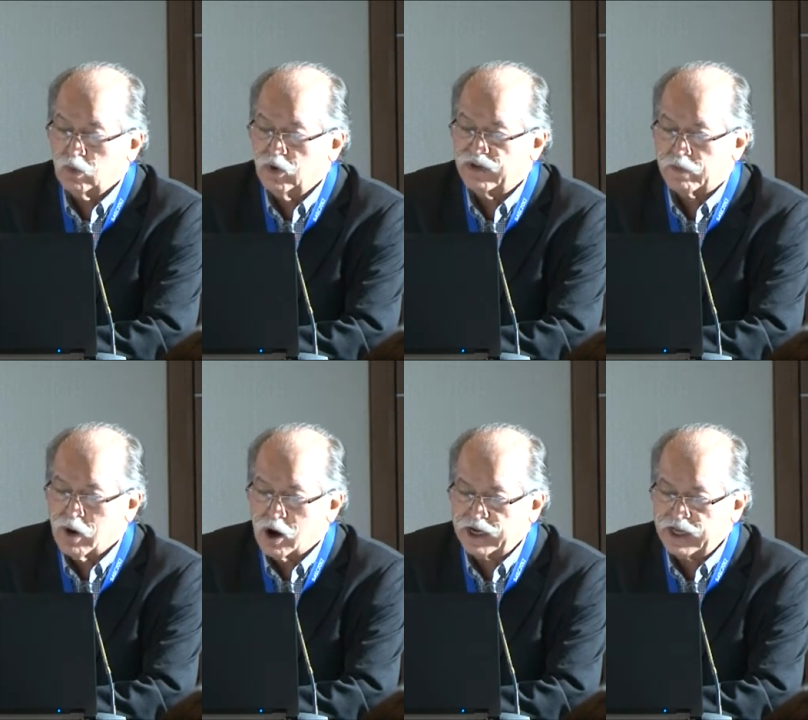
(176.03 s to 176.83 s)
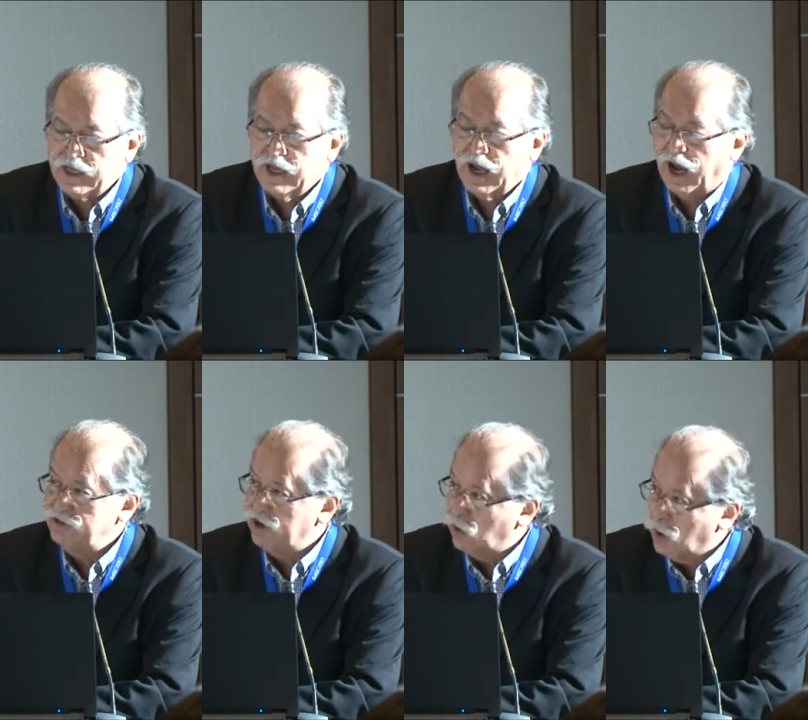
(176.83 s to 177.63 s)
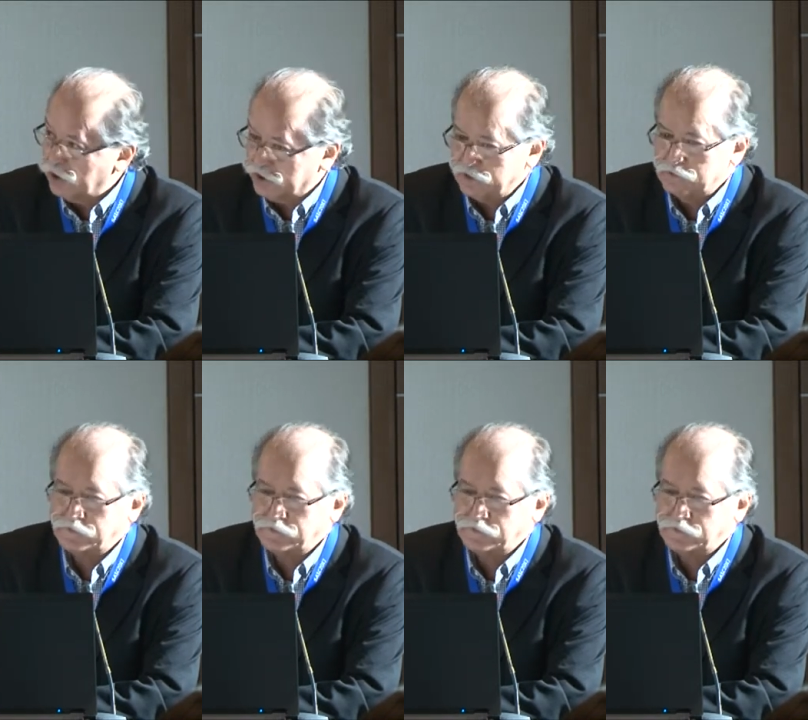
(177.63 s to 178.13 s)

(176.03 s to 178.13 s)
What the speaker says: with their money and their work.